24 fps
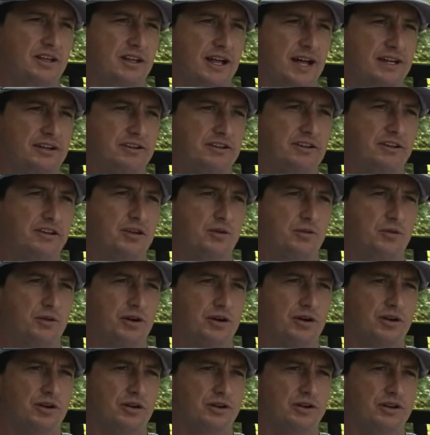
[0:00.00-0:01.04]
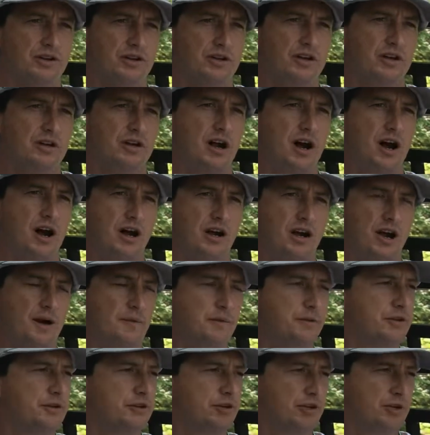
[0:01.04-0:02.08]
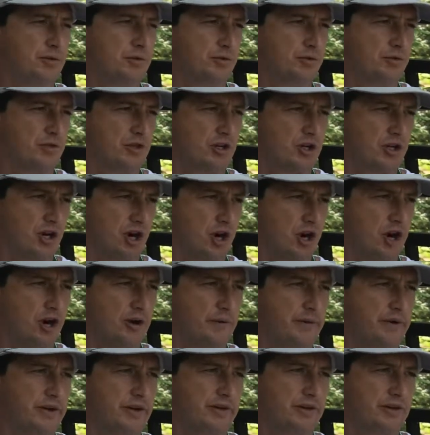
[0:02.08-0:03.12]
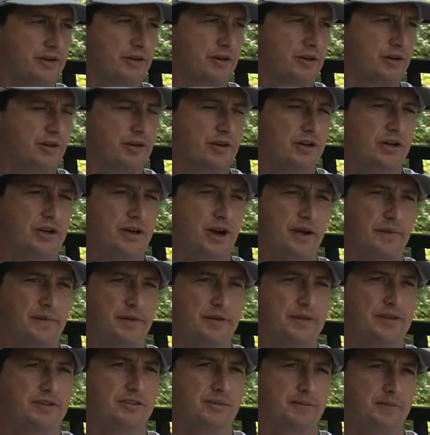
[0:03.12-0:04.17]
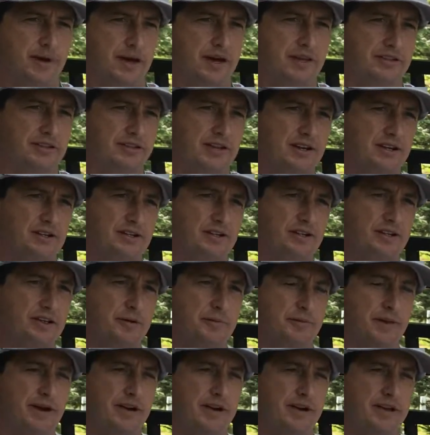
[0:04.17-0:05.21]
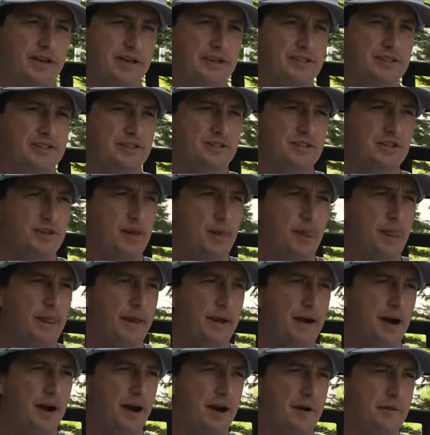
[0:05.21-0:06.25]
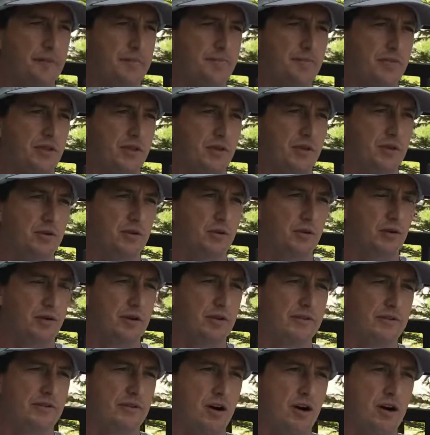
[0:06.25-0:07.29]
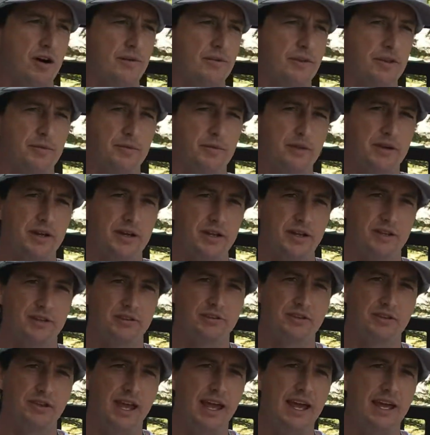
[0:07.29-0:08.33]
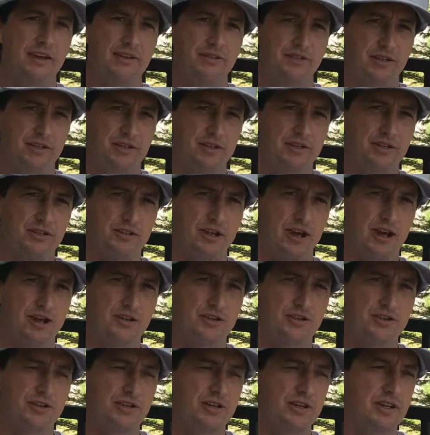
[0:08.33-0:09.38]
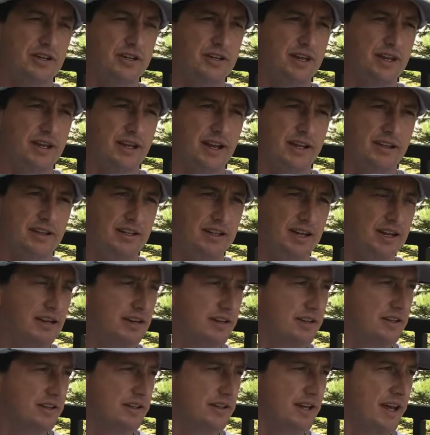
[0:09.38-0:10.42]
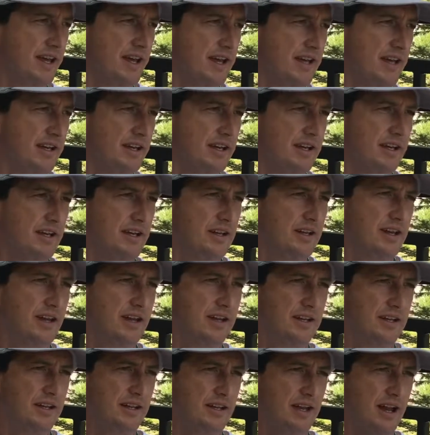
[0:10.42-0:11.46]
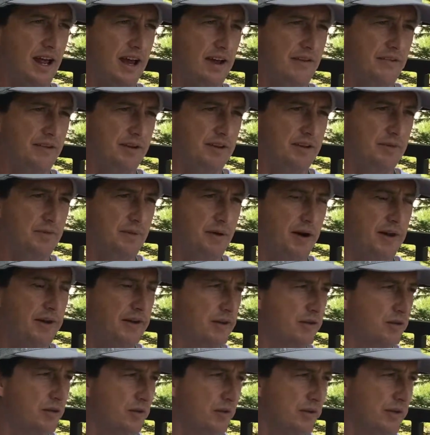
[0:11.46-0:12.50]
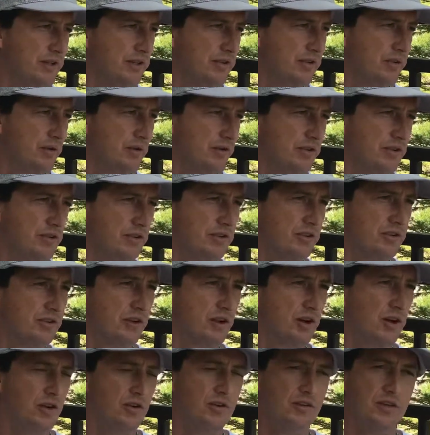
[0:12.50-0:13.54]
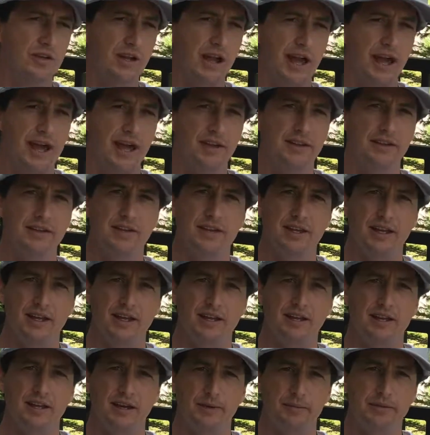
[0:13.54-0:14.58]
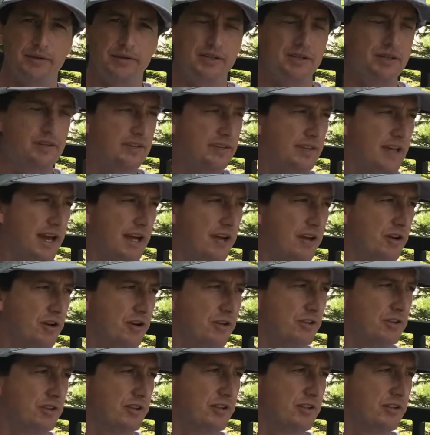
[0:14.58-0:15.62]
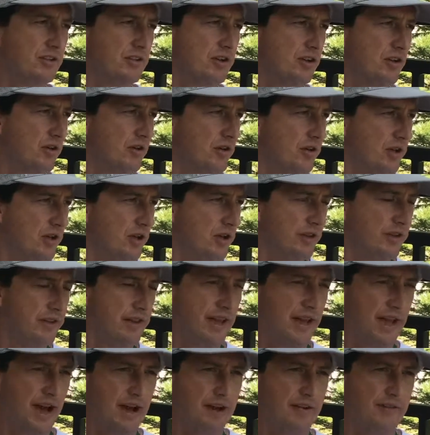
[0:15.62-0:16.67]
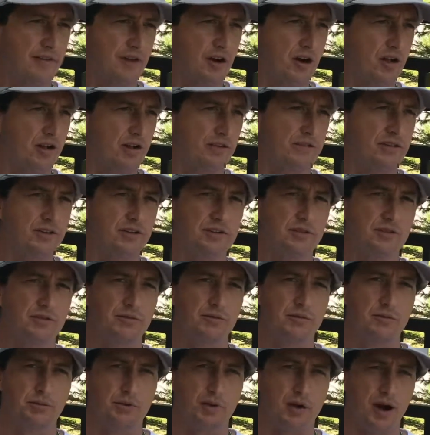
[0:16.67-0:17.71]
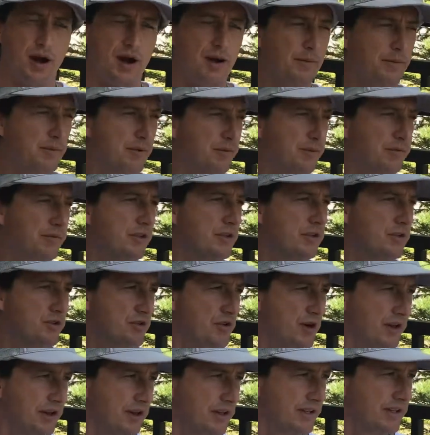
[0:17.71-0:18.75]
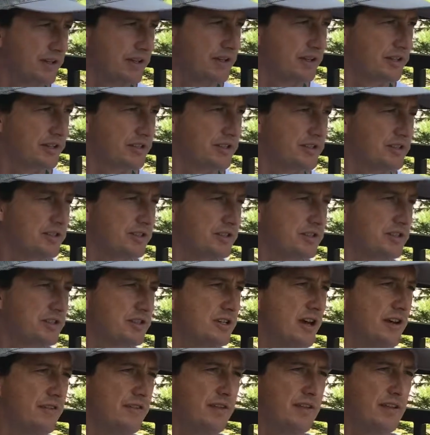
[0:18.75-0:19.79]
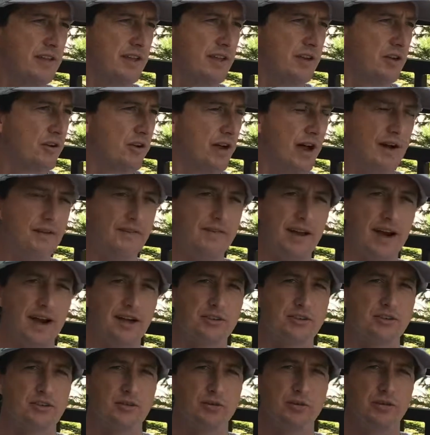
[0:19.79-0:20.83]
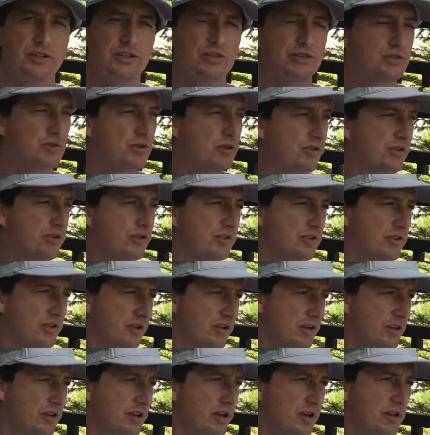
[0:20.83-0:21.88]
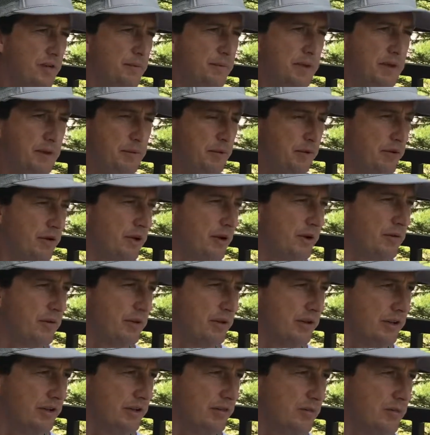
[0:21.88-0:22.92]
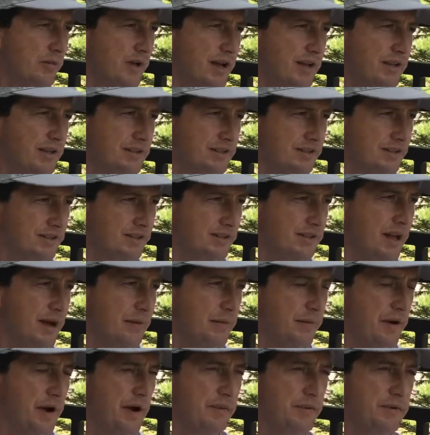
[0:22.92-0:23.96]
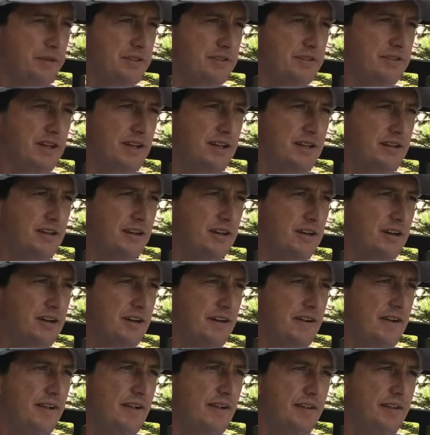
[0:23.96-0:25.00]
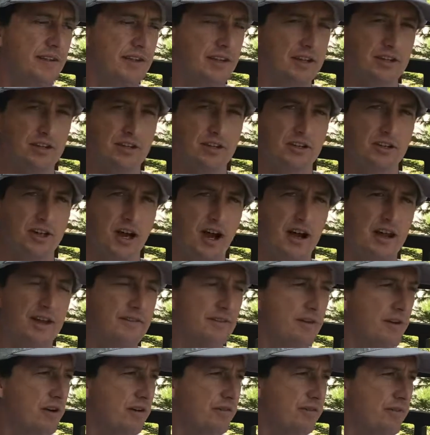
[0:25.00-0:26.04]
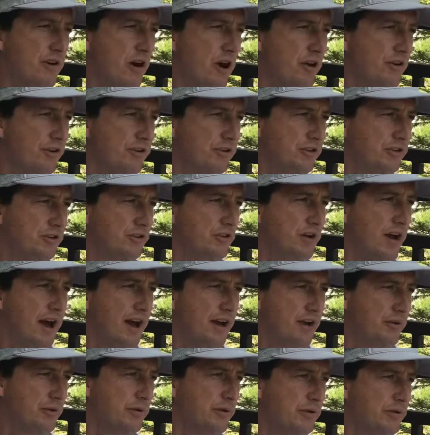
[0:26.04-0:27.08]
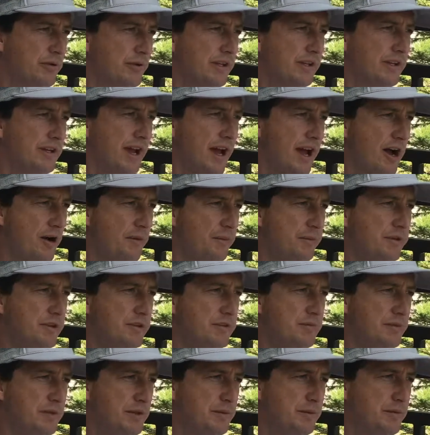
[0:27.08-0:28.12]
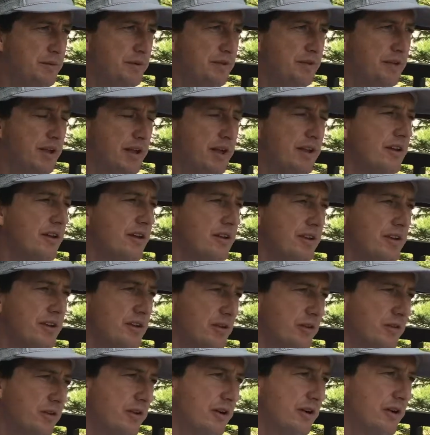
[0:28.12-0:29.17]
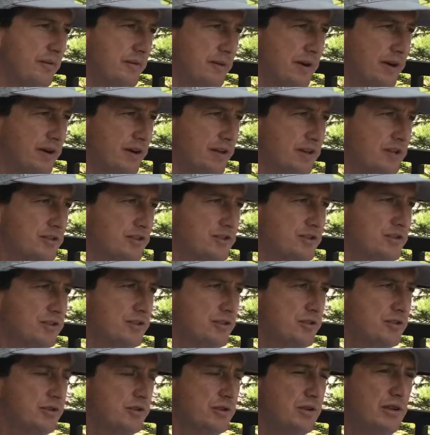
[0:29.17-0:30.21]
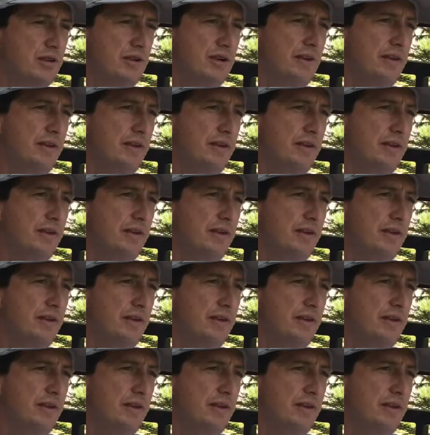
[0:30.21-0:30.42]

let's in the world uh, come to terms with our karma, you know. I mean, it's essentially Americans um, were involved in bringing slaves to this country, and then at the end of the day they didn't have any money or resources to own land, and they ended up in these ghettos, and so they have all of these problems and drug addictions and stuff, and they don't have natural resources, and people aren't really ready to step up and say, look, this is kind of our fault too. How do we really help these people that, you know, they're Americans too.